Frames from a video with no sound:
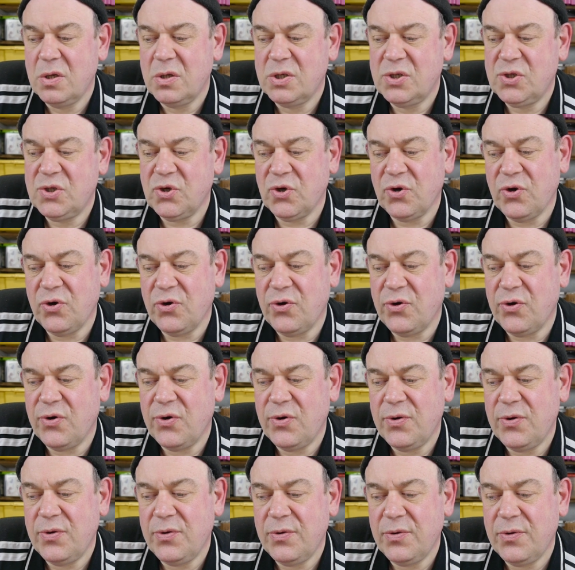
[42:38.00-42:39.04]
so
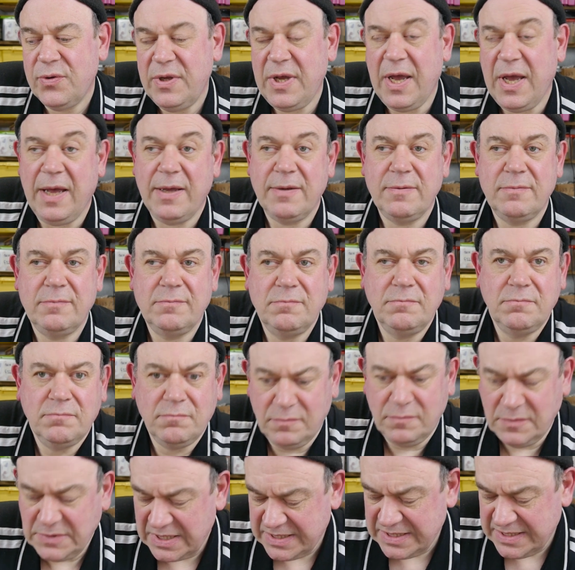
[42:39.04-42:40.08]
yeah,
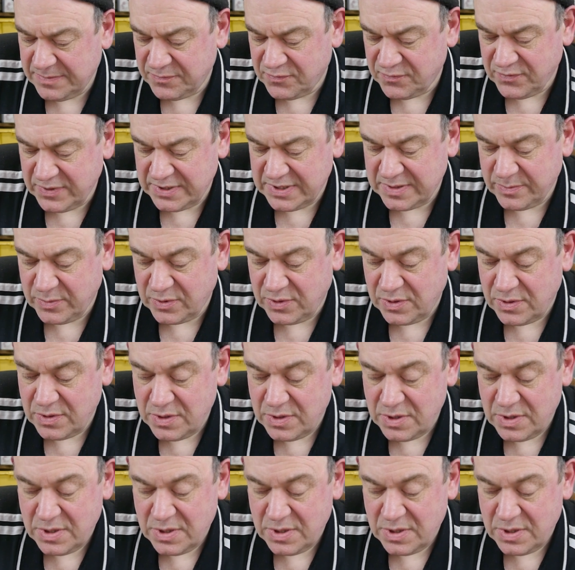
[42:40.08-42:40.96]
that seems reasonable.